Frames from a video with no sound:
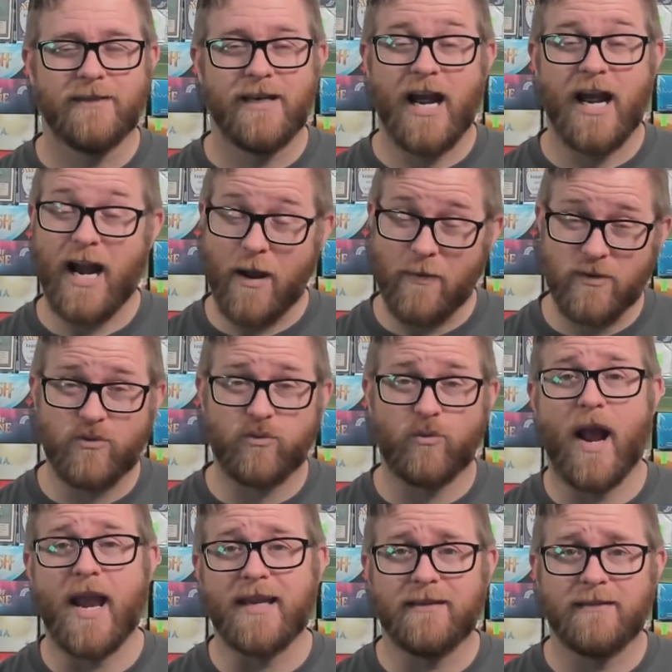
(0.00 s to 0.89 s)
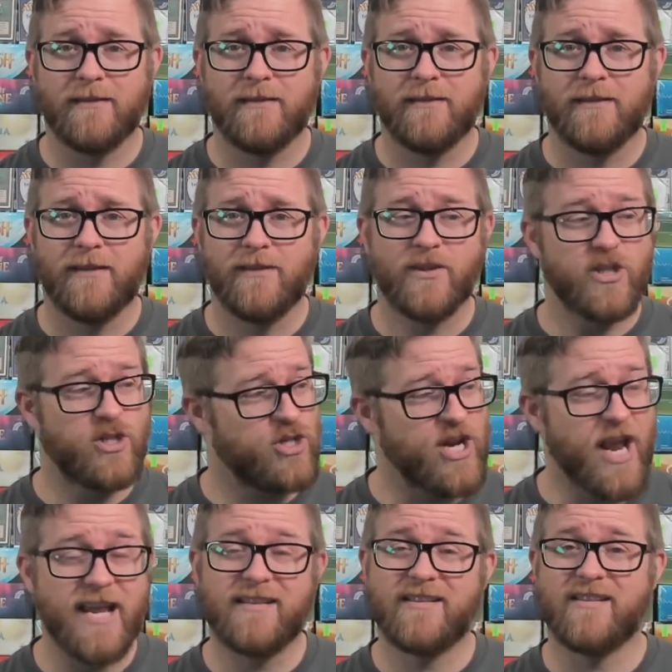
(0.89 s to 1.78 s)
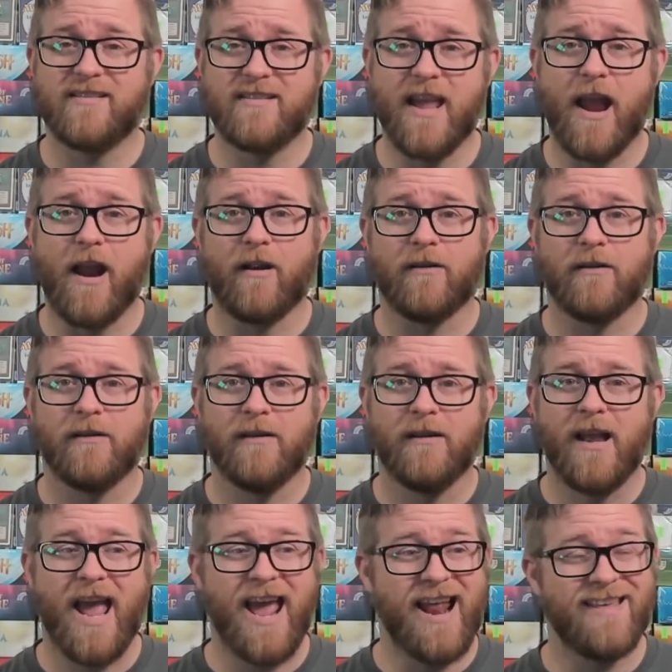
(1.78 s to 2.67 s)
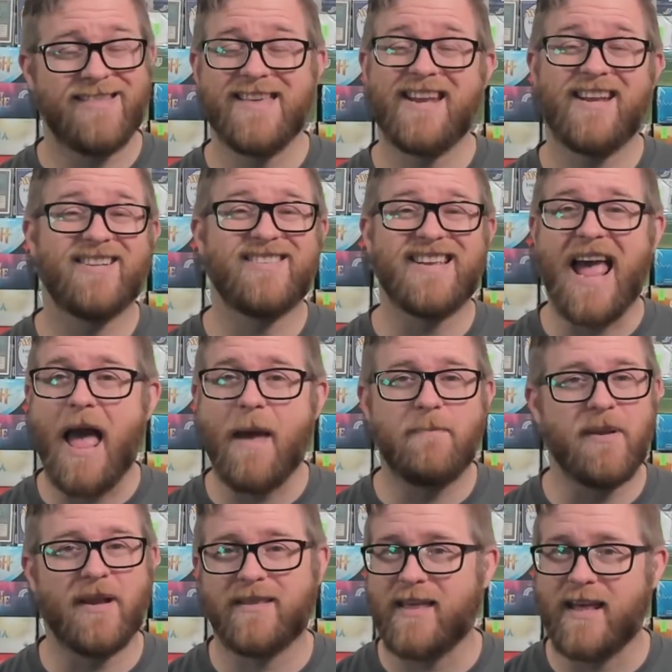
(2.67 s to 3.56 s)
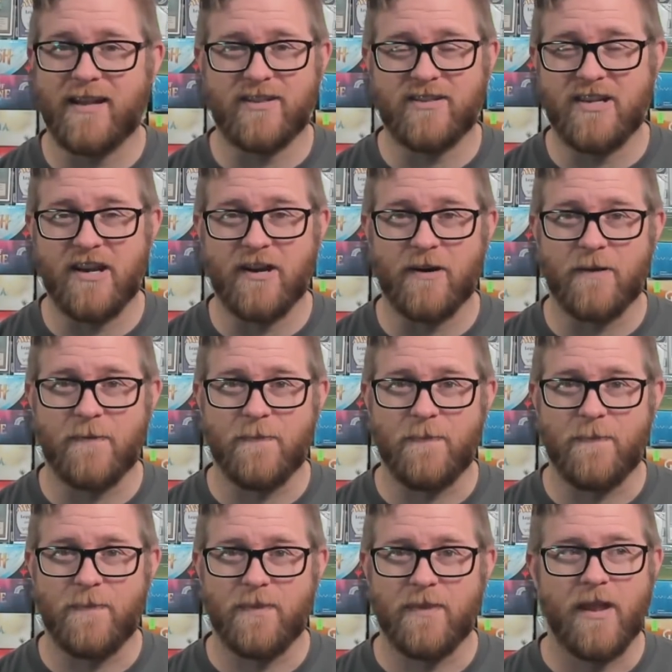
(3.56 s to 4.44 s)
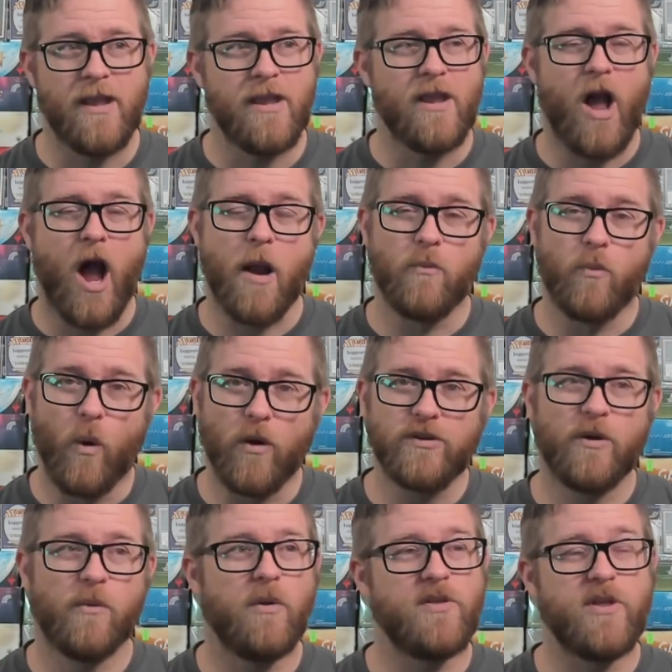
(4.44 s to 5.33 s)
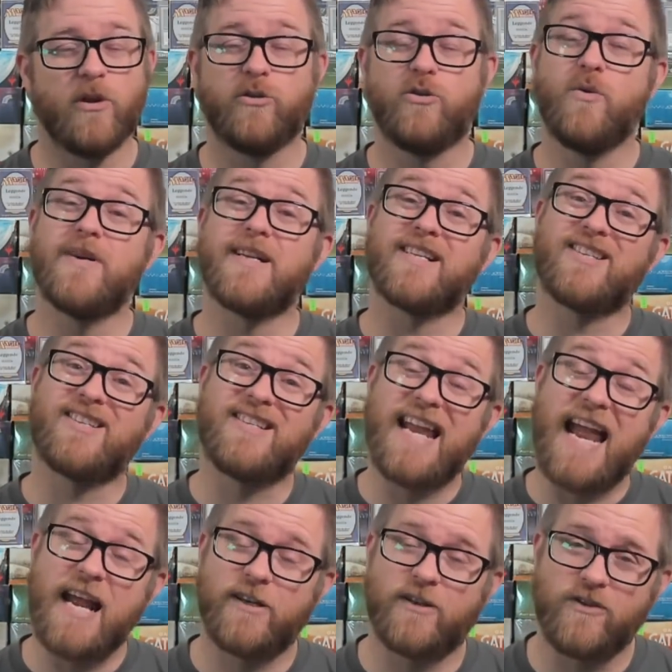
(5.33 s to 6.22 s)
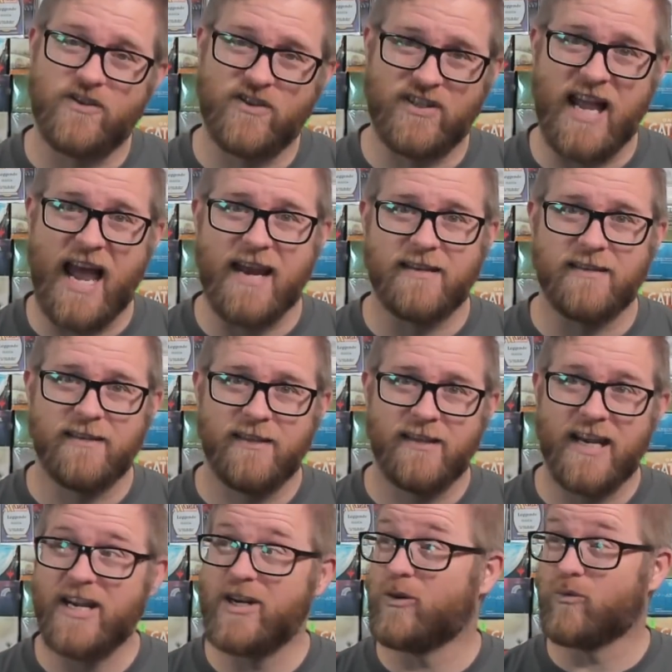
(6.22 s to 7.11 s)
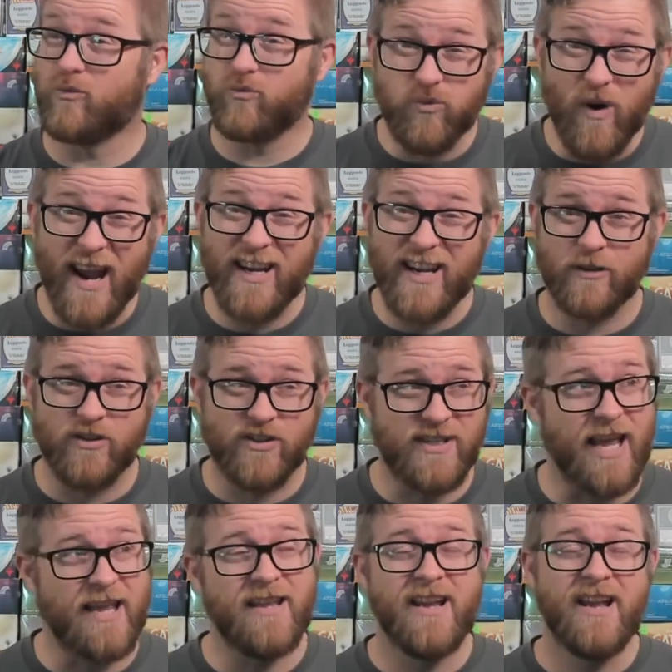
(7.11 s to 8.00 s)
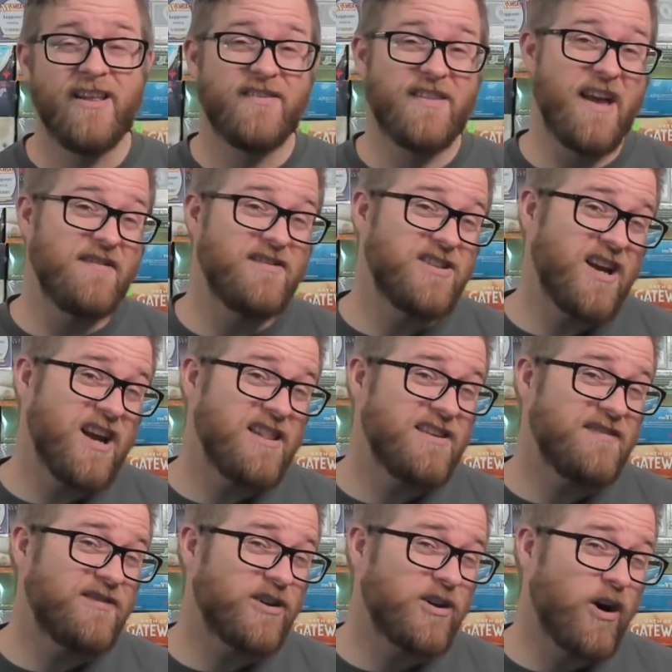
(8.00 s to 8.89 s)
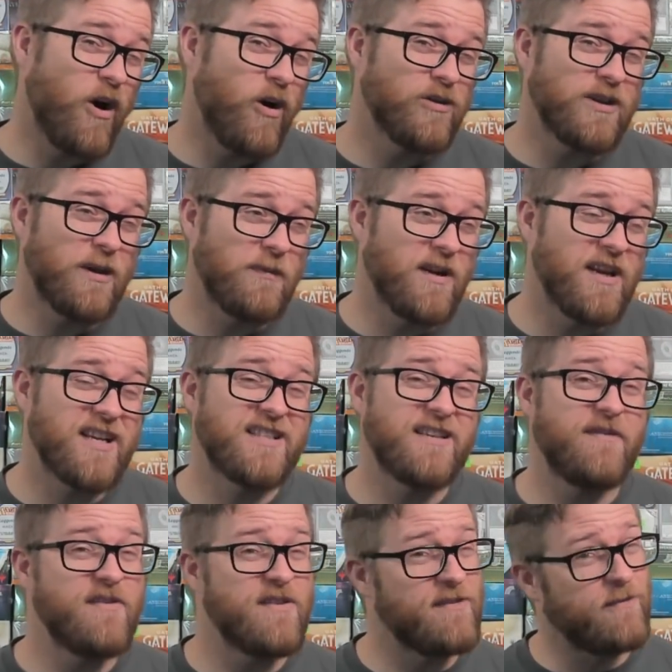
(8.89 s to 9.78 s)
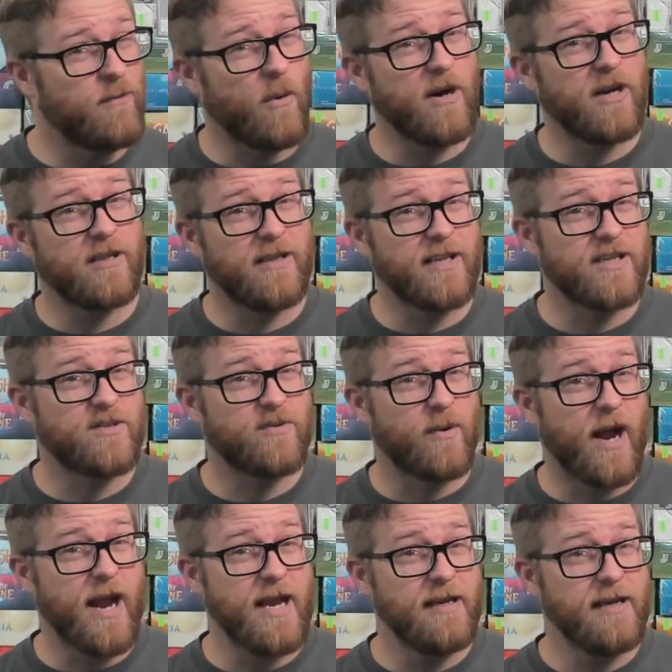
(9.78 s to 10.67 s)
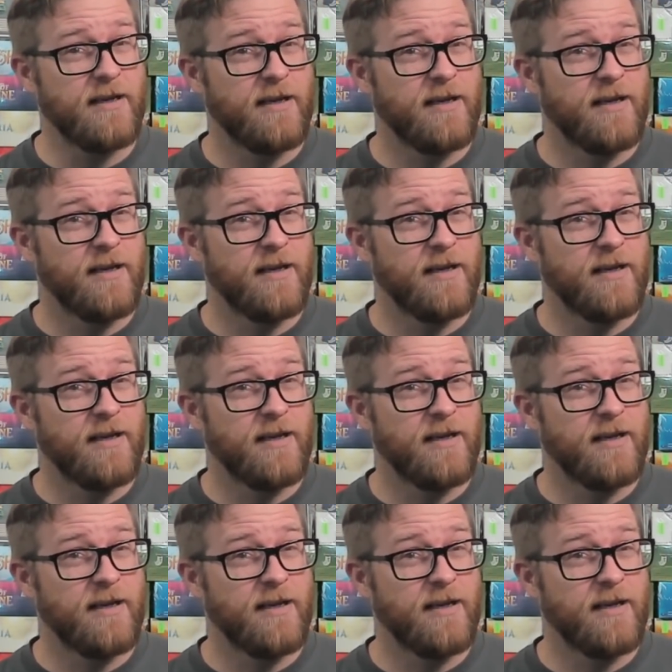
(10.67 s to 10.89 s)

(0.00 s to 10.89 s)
And I was right. The chase is there. And I think it's epic that it's here. I'm wondering what they'll do in a standard set, in a regular set. They haven't done anything for Kaldheim really, except for the Vorinclex, right?